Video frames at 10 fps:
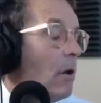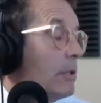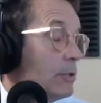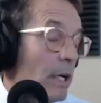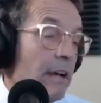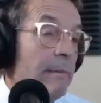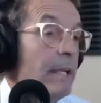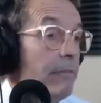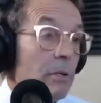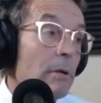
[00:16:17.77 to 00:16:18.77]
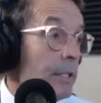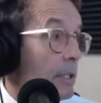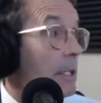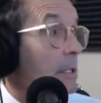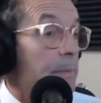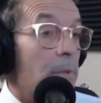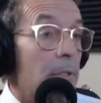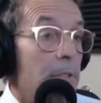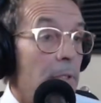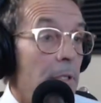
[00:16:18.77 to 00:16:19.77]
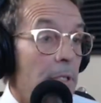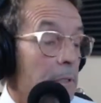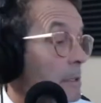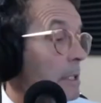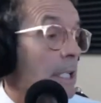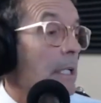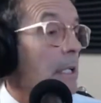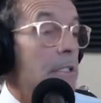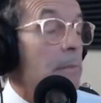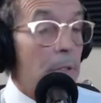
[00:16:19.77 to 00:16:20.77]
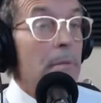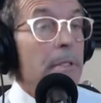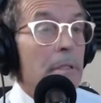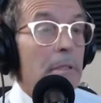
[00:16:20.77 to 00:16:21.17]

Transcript: the drive. I mean, if you're going to get your kid in sports, get a Suburban.